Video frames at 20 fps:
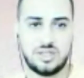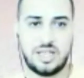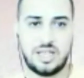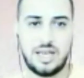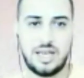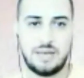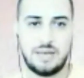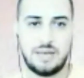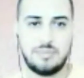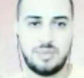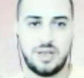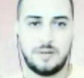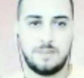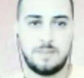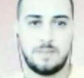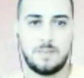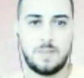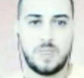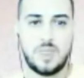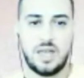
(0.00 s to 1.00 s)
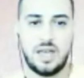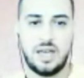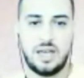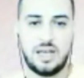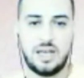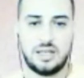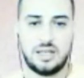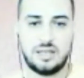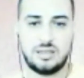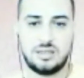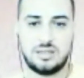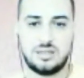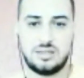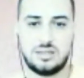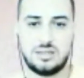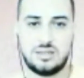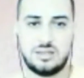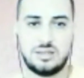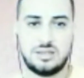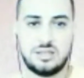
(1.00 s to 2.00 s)
campaign and
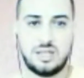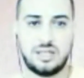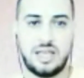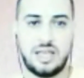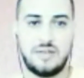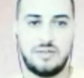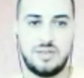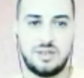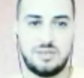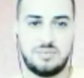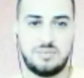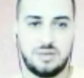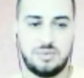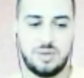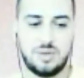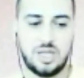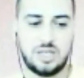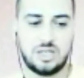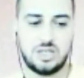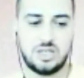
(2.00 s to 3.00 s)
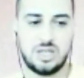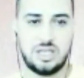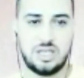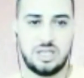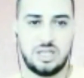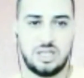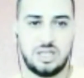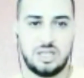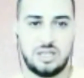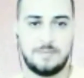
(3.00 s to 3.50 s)
start having people actually